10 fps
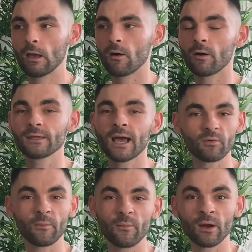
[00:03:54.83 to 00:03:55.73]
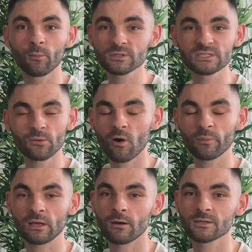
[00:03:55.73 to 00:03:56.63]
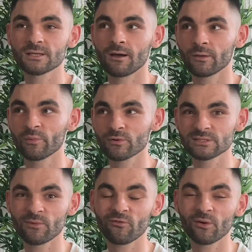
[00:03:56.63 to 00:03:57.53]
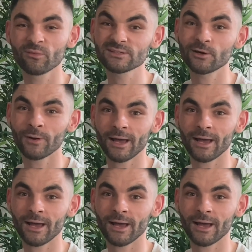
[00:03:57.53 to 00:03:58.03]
I can't remember how much they were because I purchased them over a month ago,